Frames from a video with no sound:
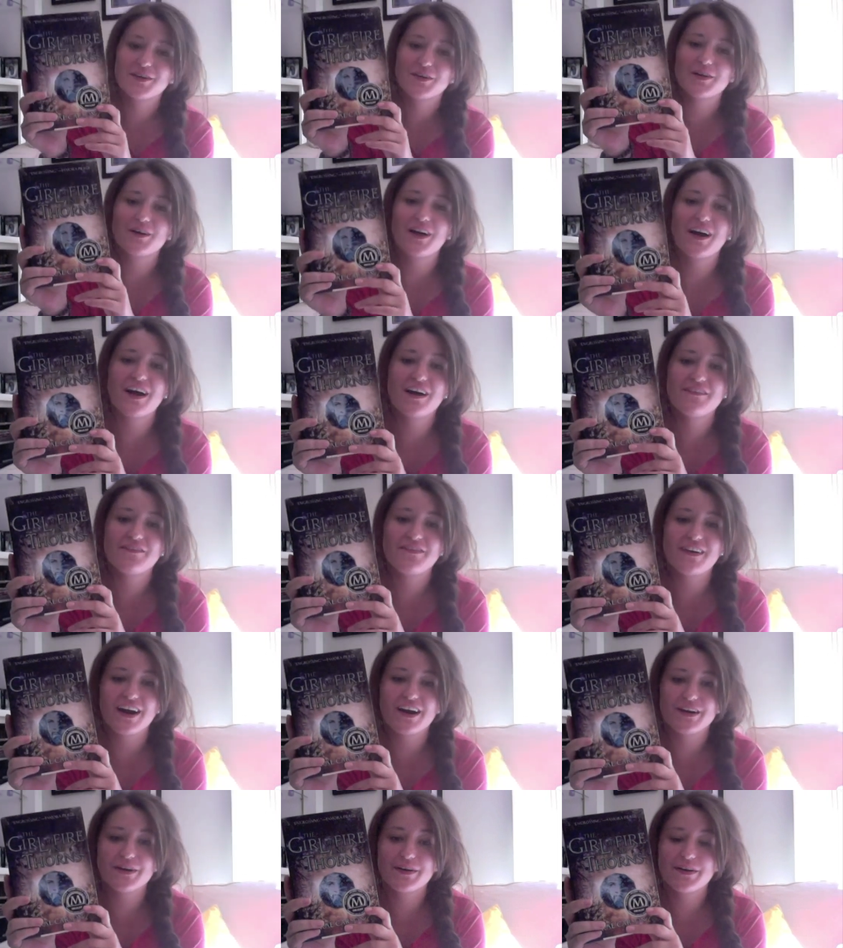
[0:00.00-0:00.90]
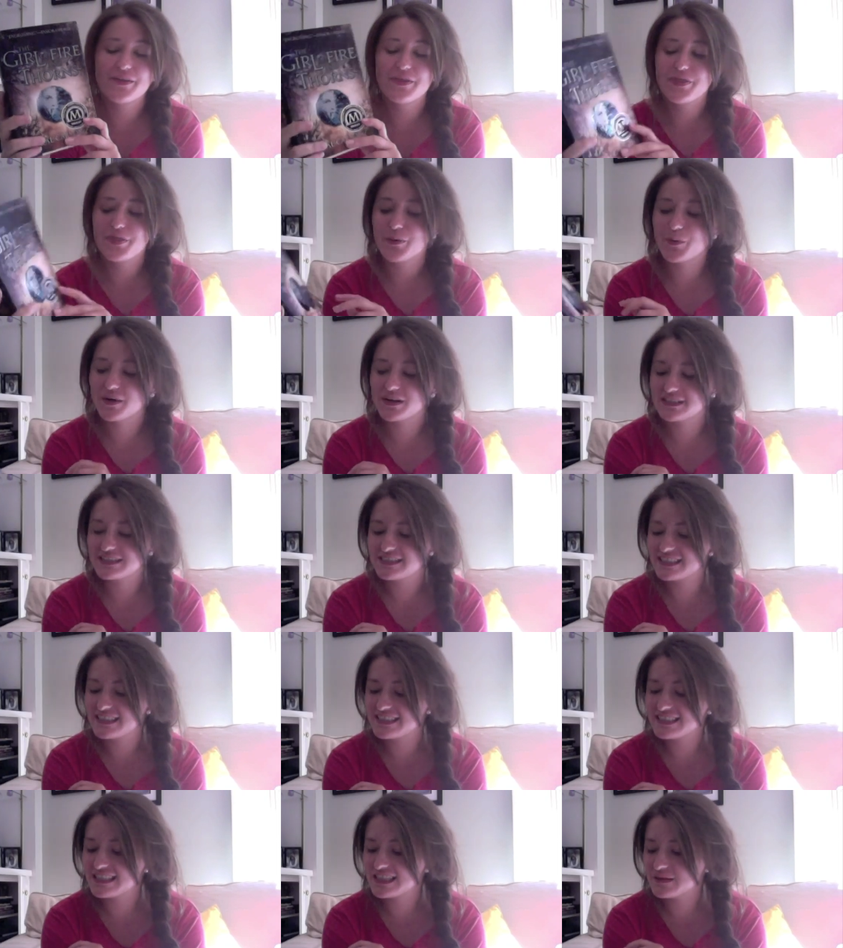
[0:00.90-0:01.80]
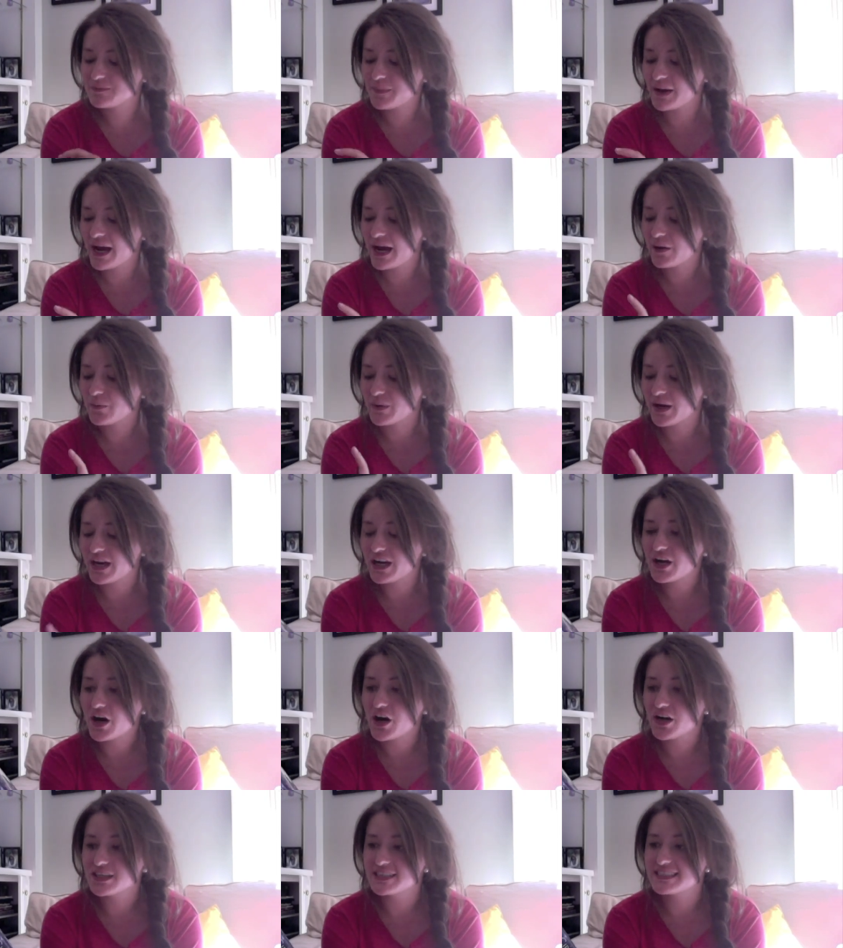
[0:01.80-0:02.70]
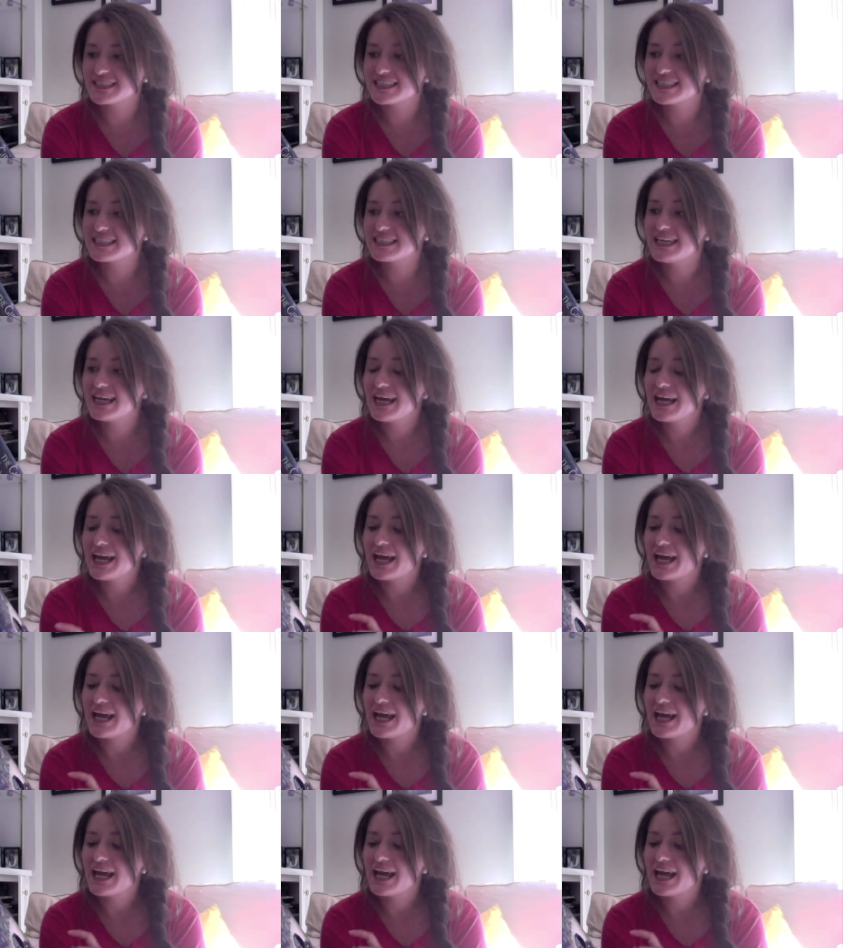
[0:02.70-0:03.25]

Girl of Fire and Thorns. This is by Rae Carson.